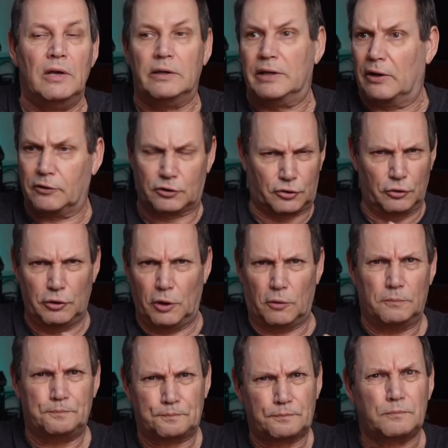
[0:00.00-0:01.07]
Now the
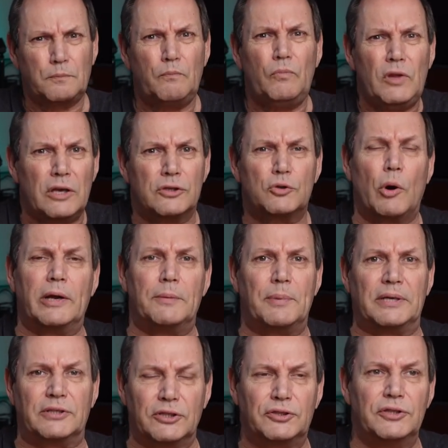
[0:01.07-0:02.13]
studio is quite a
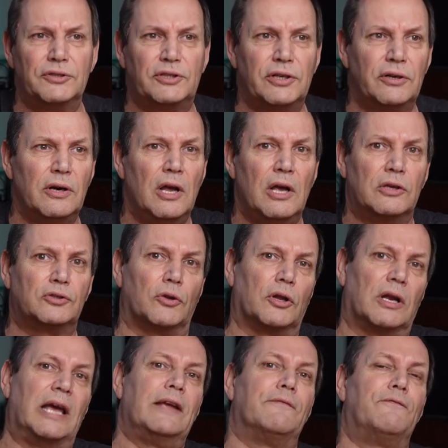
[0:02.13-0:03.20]
big distance here, so the
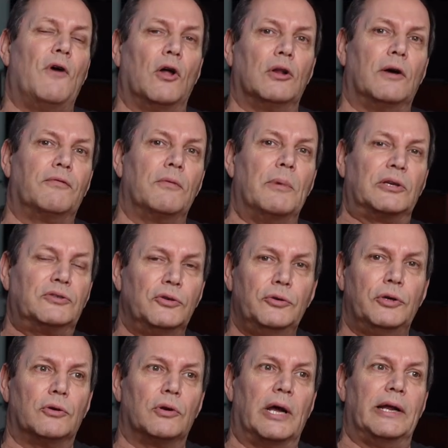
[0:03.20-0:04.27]
light fall off from my
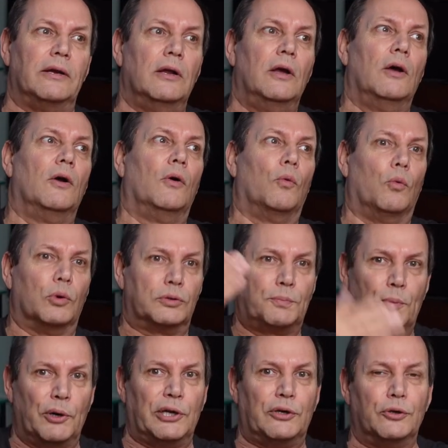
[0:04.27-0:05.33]
studio light was
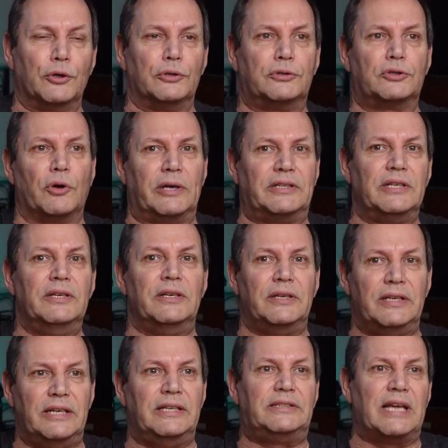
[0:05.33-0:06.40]
pretty good, so I didn't
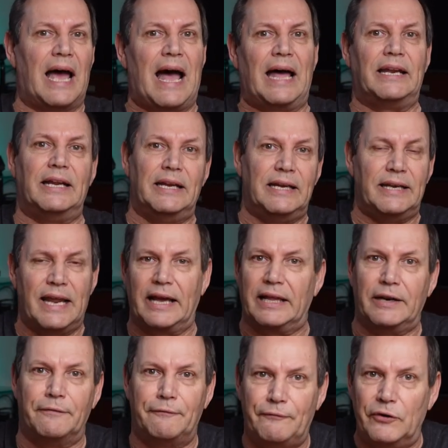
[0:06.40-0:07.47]
need to add any
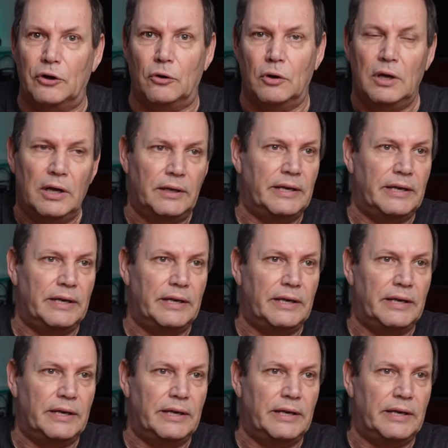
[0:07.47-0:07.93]
negative fill.